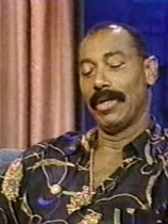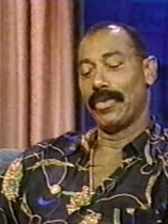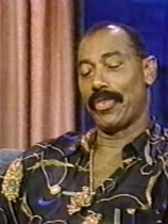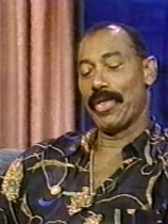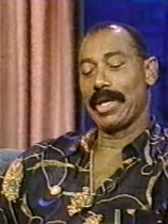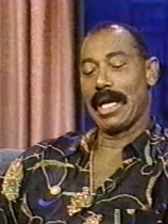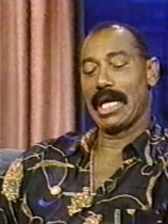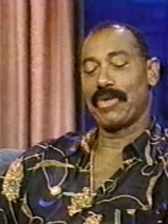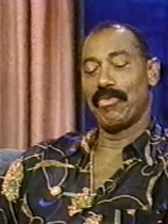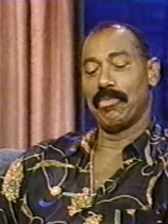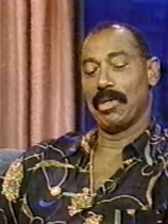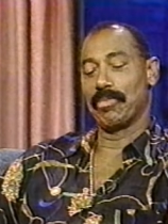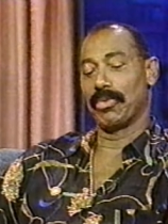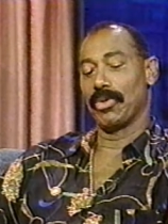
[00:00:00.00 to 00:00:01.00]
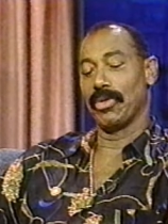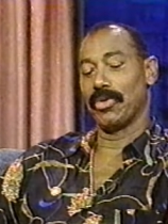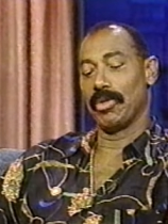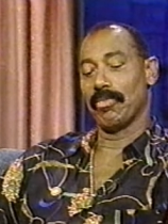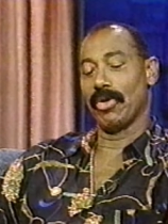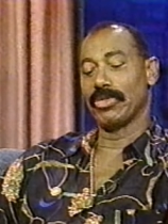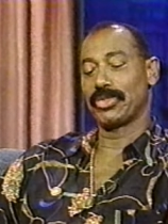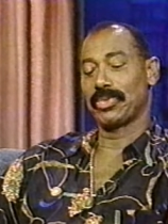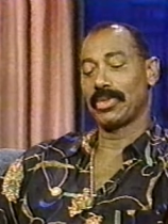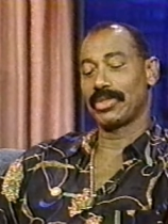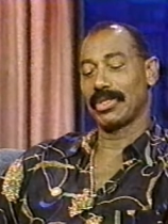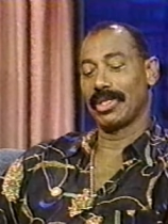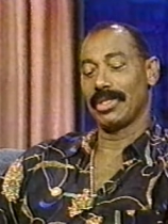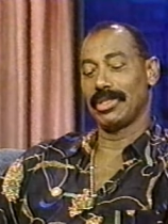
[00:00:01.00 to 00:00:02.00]
the thing I can remember the most
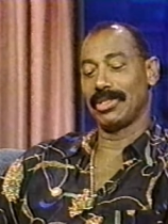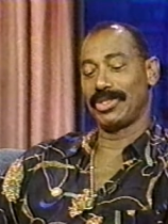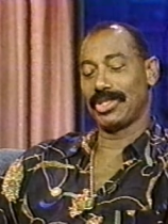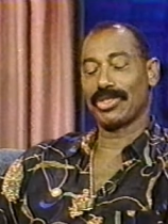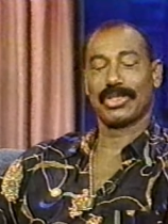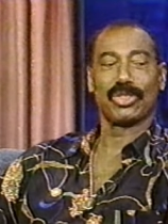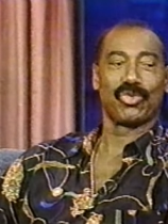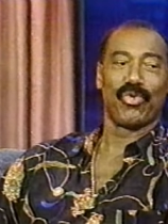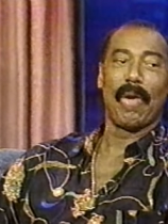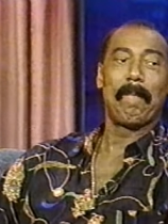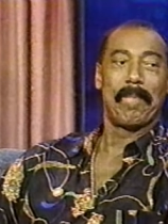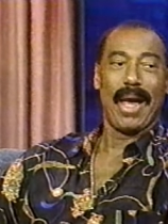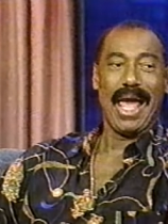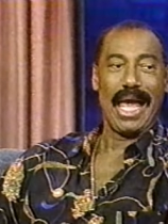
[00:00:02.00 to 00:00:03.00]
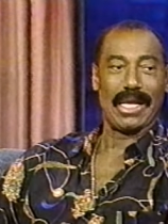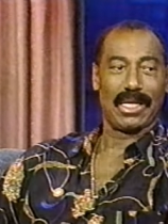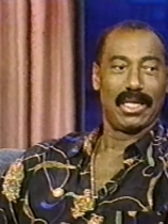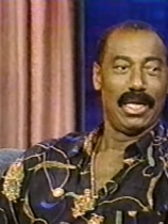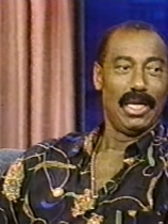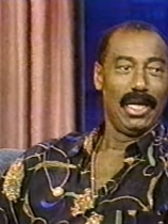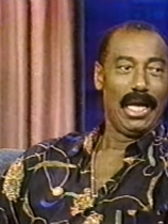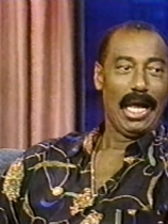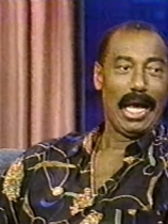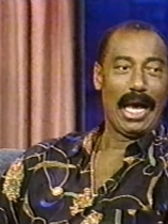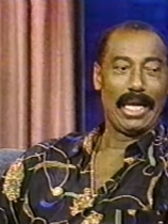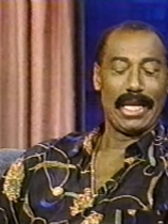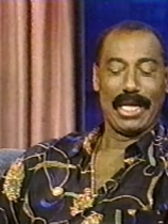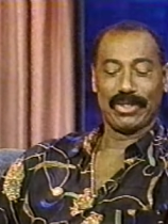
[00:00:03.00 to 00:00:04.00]
was uh, just a trip back.
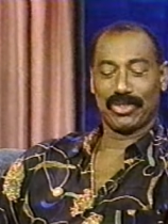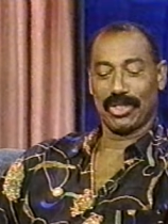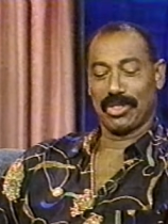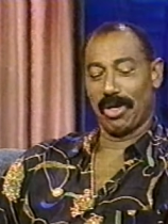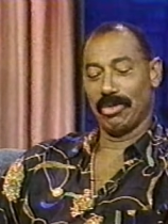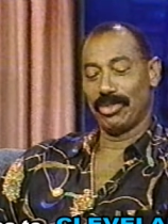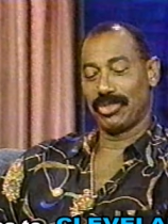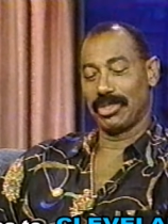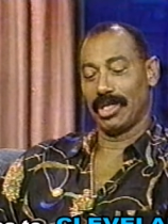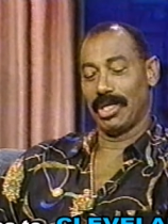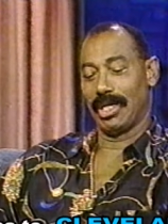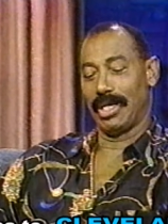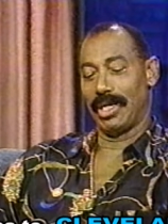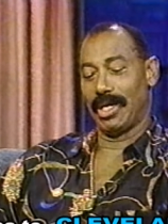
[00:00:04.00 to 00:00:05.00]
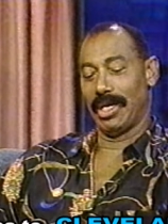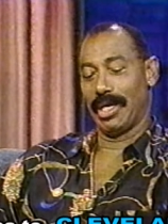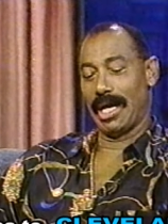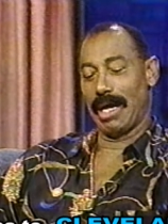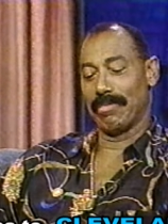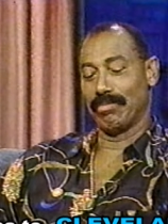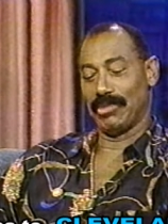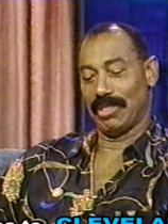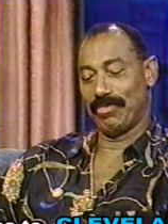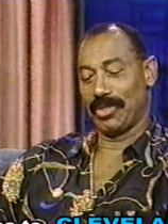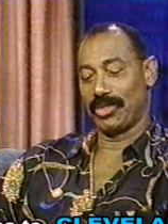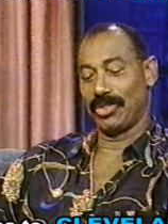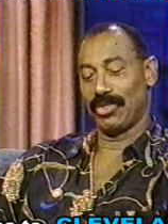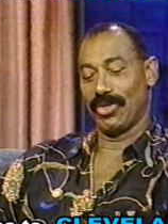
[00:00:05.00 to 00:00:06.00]
I had asked the coach, uh, uh I'm
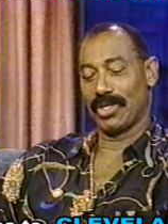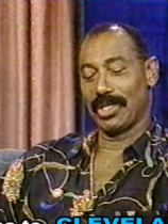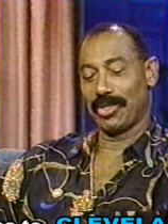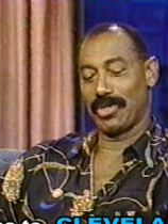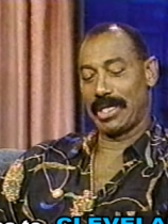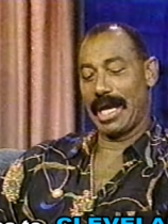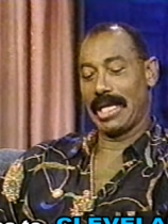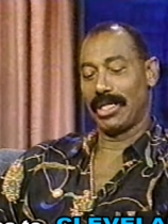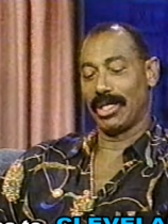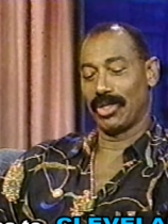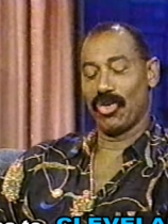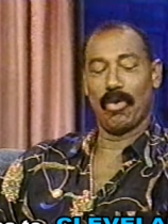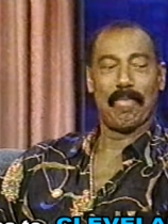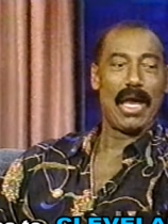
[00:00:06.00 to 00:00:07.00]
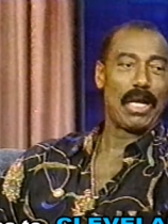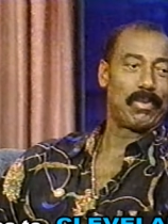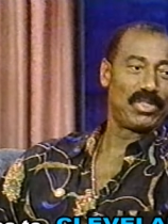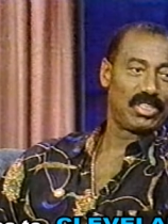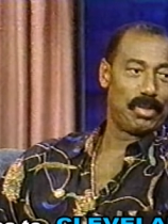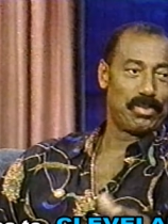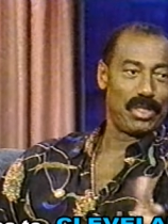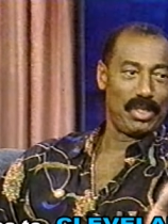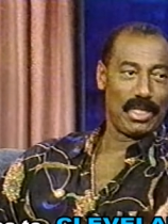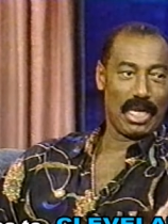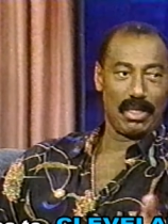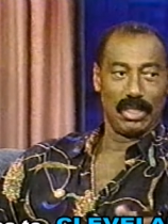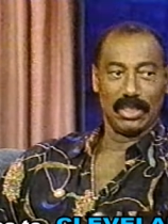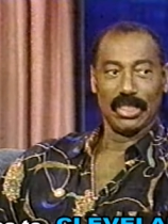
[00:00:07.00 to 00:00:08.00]
living in New York, and could I uh, go back with some of the
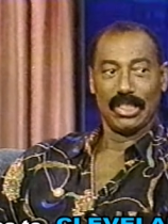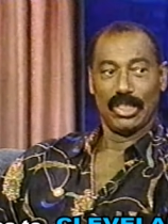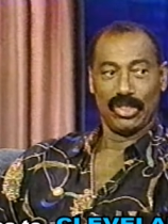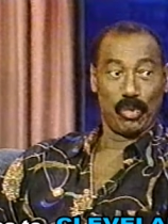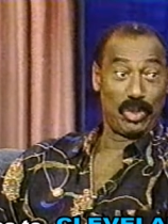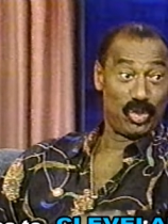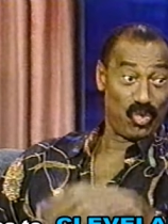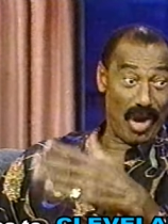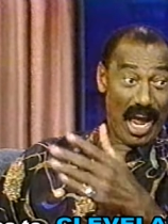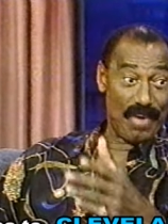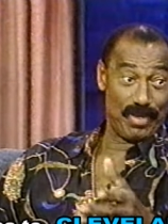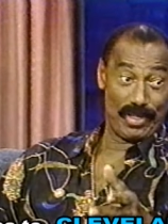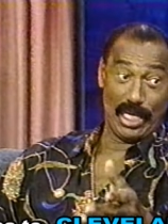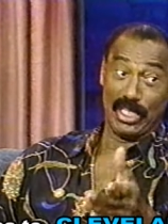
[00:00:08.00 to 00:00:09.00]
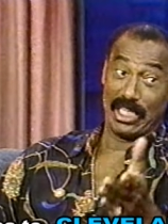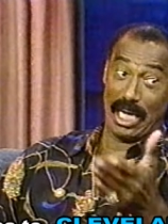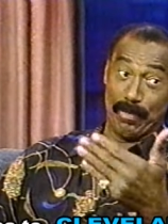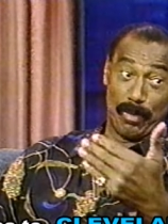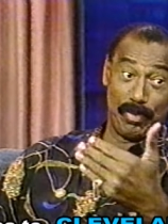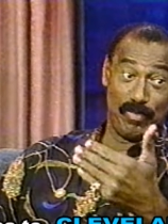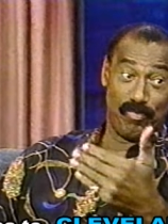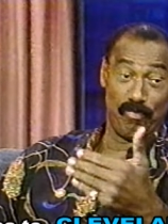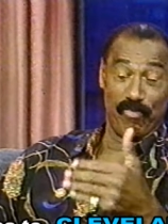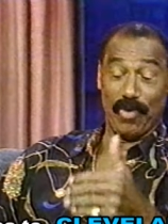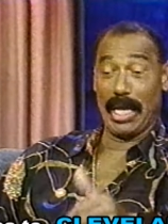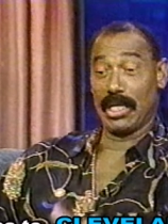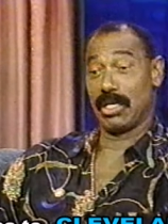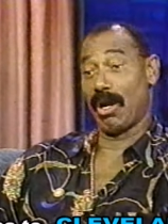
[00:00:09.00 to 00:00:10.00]
Knicks who were driving. They came up
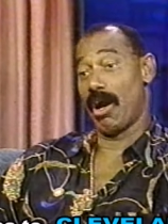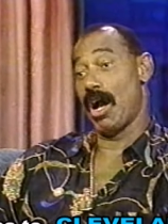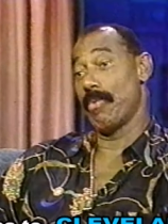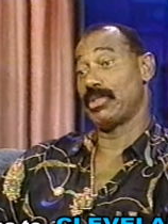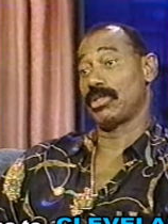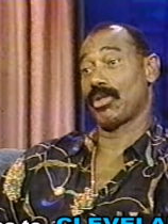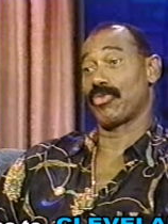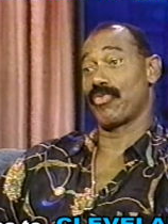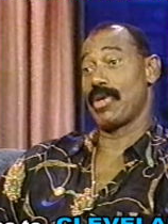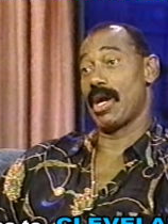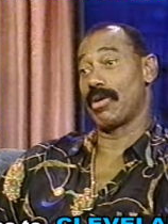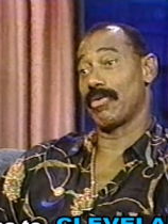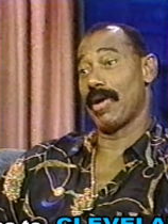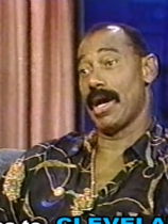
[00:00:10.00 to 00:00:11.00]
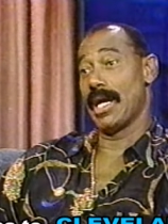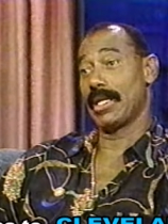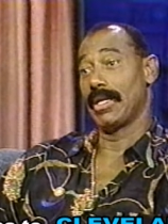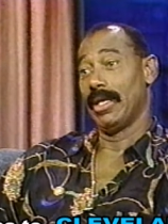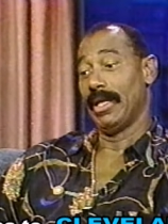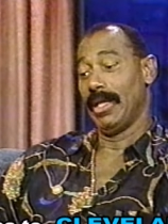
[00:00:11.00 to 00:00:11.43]
by car, which is a three-hour ride.